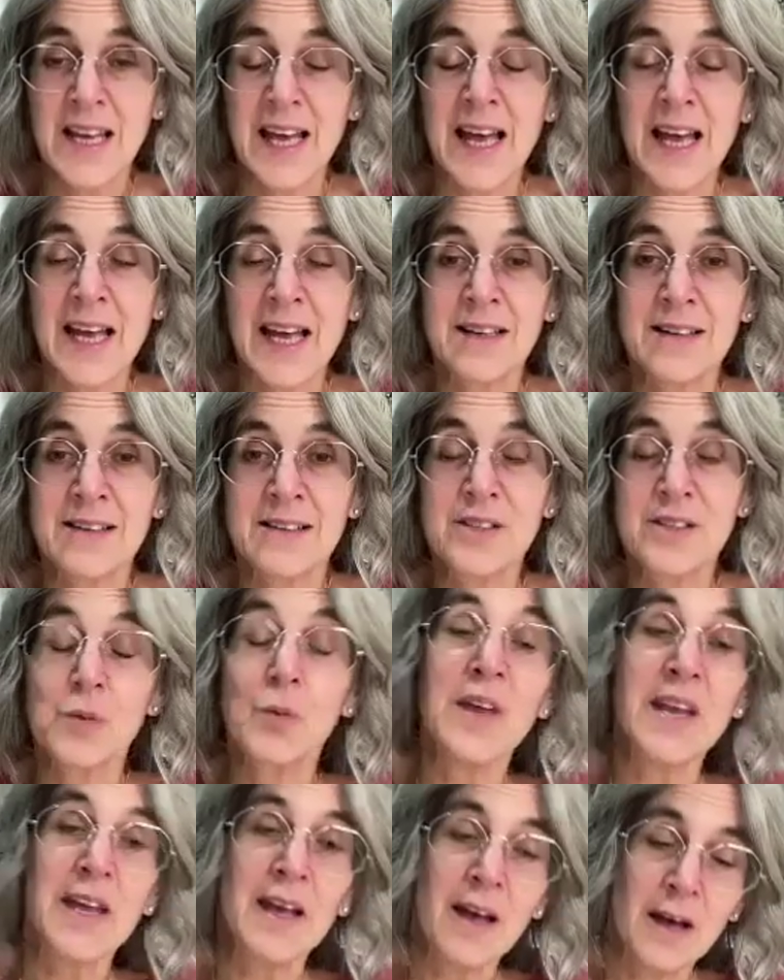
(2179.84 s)
and a
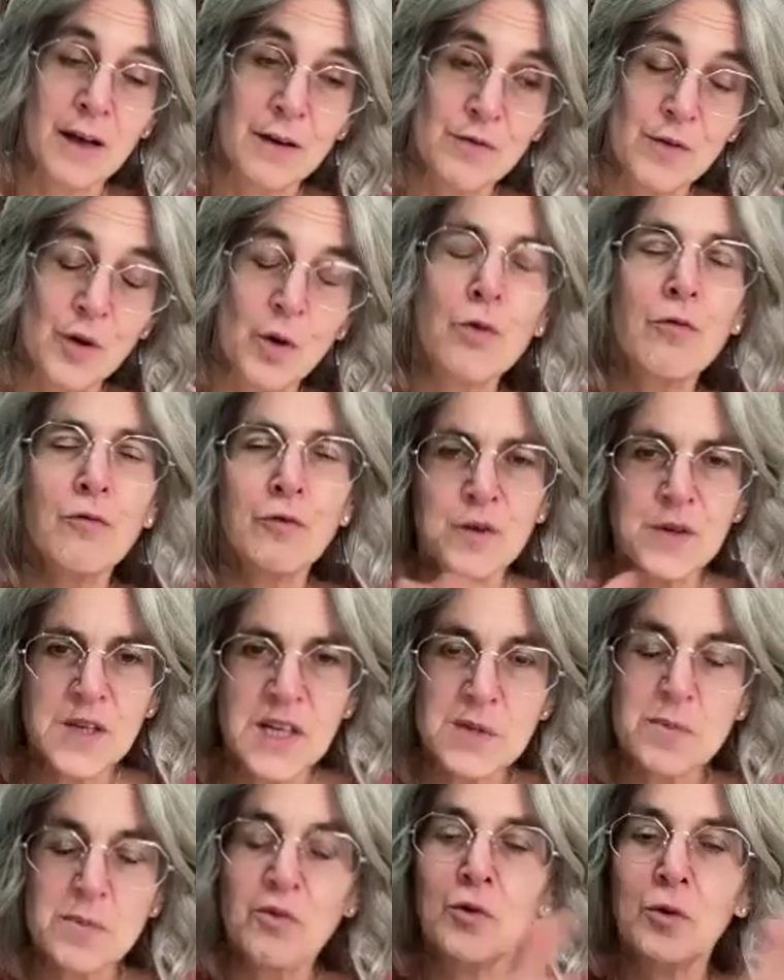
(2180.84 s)
week after, or a few
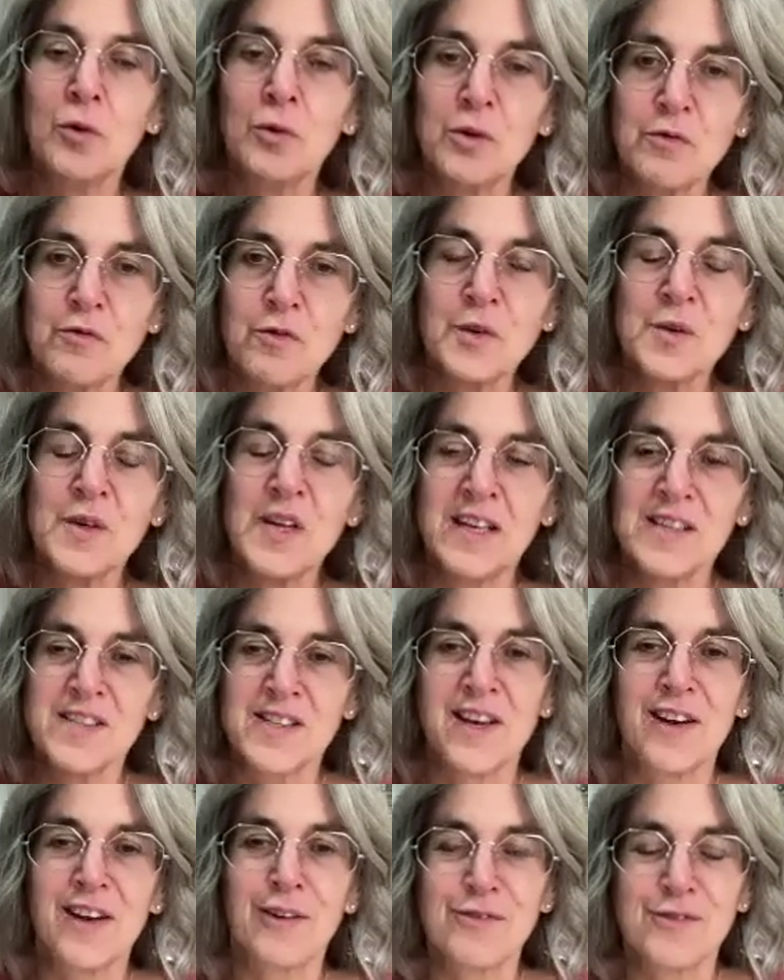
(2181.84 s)
days before and a few days
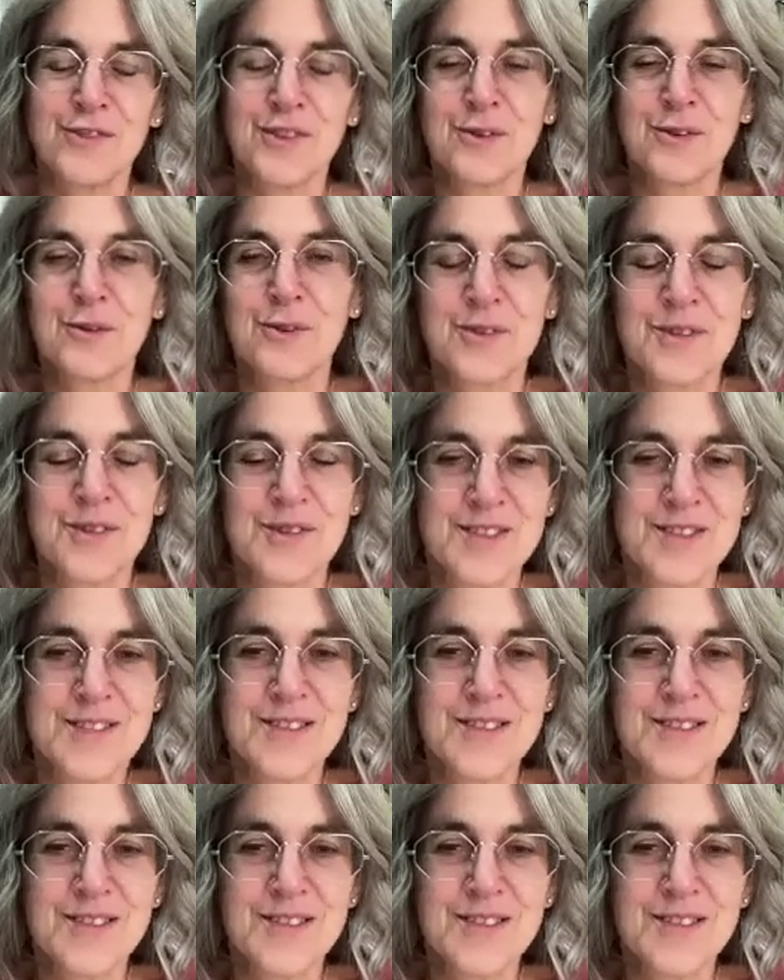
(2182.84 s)
after, and